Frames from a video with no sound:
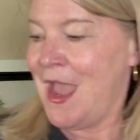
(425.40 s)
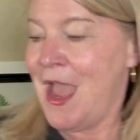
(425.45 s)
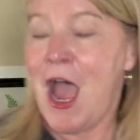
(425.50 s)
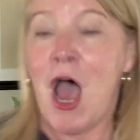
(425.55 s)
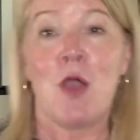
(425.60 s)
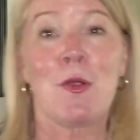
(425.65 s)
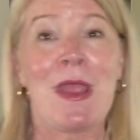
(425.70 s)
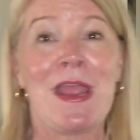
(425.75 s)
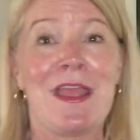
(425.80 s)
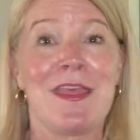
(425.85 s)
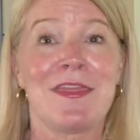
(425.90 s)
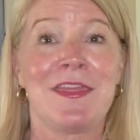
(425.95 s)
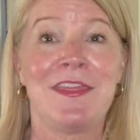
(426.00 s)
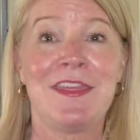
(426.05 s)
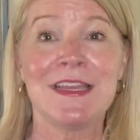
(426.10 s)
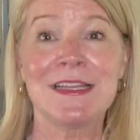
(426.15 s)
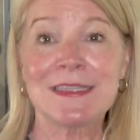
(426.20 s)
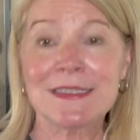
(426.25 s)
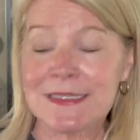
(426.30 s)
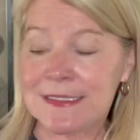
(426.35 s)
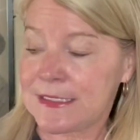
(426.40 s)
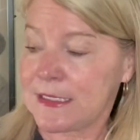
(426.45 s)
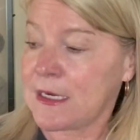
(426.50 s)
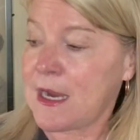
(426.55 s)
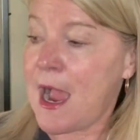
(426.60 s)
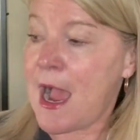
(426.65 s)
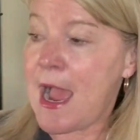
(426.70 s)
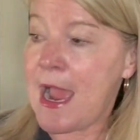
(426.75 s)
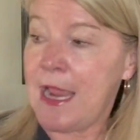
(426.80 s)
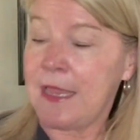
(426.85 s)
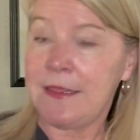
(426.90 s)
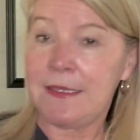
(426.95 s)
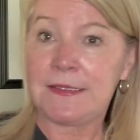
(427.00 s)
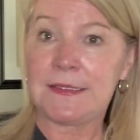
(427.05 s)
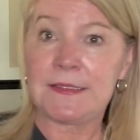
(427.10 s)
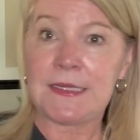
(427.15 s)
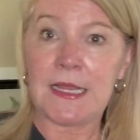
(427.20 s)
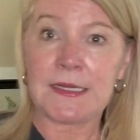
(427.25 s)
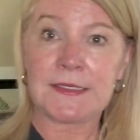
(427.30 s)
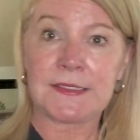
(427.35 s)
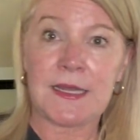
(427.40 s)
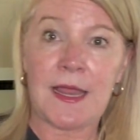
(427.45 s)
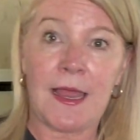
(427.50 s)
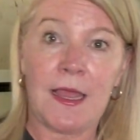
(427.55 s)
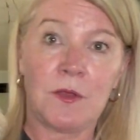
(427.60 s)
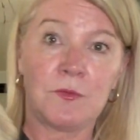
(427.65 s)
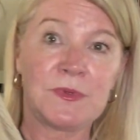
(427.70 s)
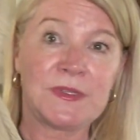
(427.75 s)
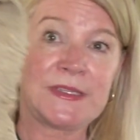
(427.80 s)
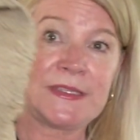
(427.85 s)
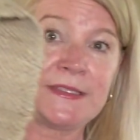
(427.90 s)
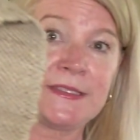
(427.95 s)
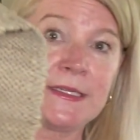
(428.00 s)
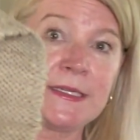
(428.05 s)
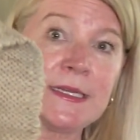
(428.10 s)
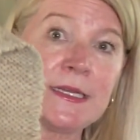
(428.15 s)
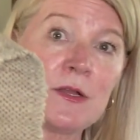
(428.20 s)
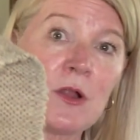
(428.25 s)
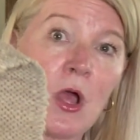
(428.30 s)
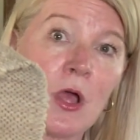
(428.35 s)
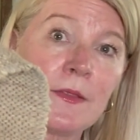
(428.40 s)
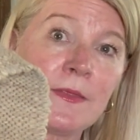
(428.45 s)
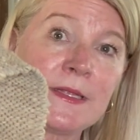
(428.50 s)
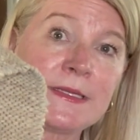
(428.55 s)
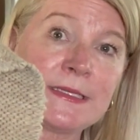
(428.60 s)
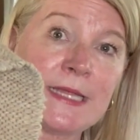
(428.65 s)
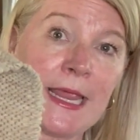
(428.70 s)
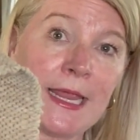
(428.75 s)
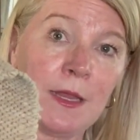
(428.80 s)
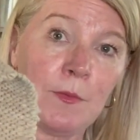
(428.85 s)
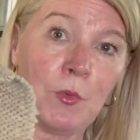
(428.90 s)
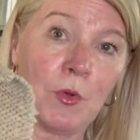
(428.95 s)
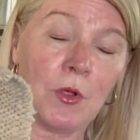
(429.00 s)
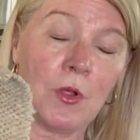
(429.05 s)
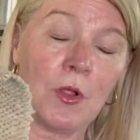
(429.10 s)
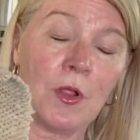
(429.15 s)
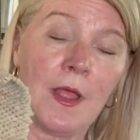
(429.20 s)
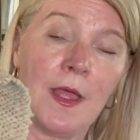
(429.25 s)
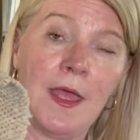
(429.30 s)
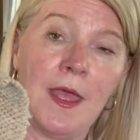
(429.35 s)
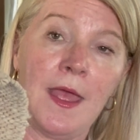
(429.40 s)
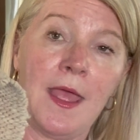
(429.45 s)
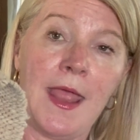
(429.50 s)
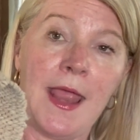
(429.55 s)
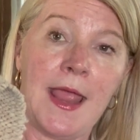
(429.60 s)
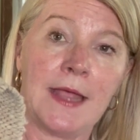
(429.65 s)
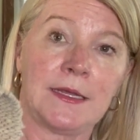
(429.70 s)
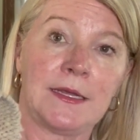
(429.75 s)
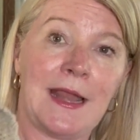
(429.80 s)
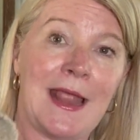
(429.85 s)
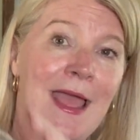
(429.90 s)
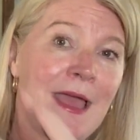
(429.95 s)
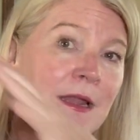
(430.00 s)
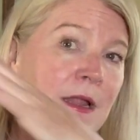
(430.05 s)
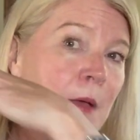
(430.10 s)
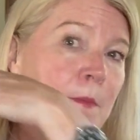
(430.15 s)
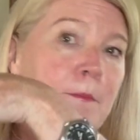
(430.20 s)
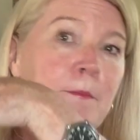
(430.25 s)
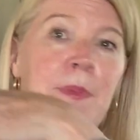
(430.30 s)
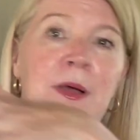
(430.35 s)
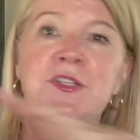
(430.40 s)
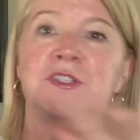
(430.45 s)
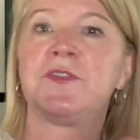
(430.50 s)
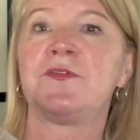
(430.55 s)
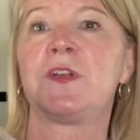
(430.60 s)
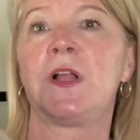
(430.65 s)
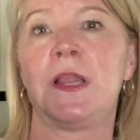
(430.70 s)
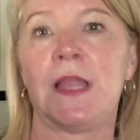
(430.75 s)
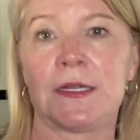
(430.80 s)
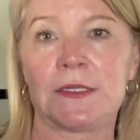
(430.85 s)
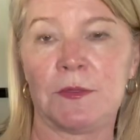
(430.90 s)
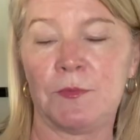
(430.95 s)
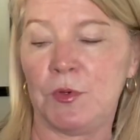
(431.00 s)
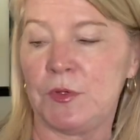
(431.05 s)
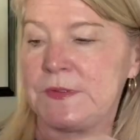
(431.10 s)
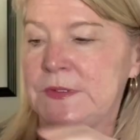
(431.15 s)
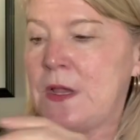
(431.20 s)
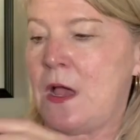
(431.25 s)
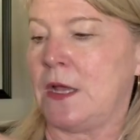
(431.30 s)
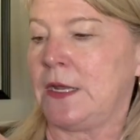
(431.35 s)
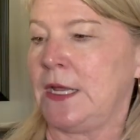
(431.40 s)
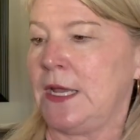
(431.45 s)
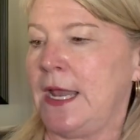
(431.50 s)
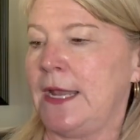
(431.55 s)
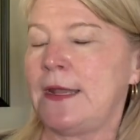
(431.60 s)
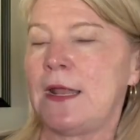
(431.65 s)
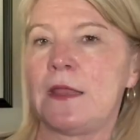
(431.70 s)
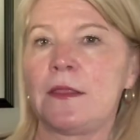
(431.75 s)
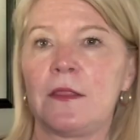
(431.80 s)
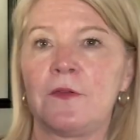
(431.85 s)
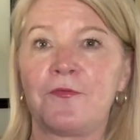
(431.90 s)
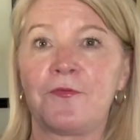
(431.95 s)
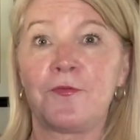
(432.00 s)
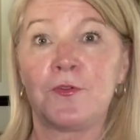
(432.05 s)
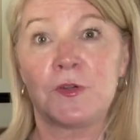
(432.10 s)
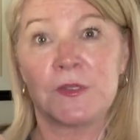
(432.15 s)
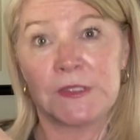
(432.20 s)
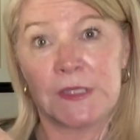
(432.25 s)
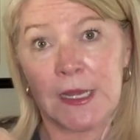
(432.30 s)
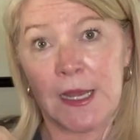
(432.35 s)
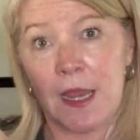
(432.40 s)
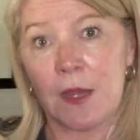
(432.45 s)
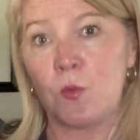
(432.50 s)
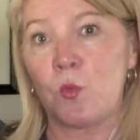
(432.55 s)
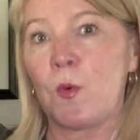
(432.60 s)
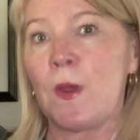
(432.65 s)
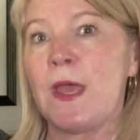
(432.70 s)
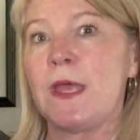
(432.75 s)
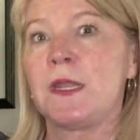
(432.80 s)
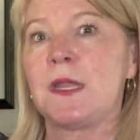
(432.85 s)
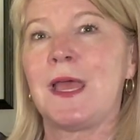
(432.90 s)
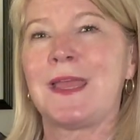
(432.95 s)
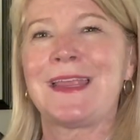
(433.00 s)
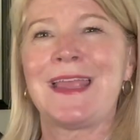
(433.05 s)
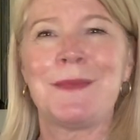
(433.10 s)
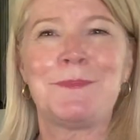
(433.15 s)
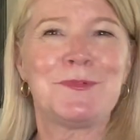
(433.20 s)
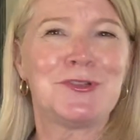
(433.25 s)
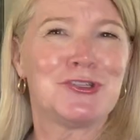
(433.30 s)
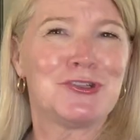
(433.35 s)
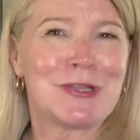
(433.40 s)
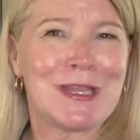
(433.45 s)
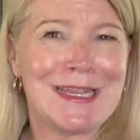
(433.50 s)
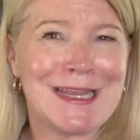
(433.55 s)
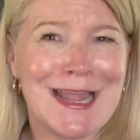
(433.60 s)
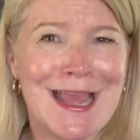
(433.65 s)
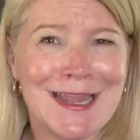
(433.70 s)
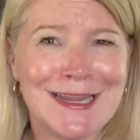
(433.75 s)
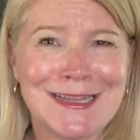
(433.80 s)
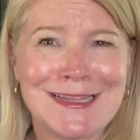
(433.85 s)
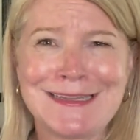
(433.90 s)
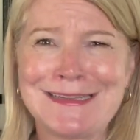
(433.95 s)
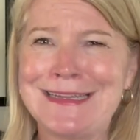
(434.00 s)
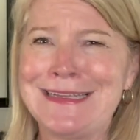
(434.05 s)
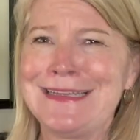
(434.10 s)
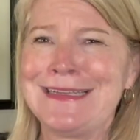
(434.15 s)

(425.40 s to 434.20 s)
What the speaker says: Okay, this guy, this textile was sitting on the table and it had a bunch of collectibles on it. And the first day I went, I kept looking at it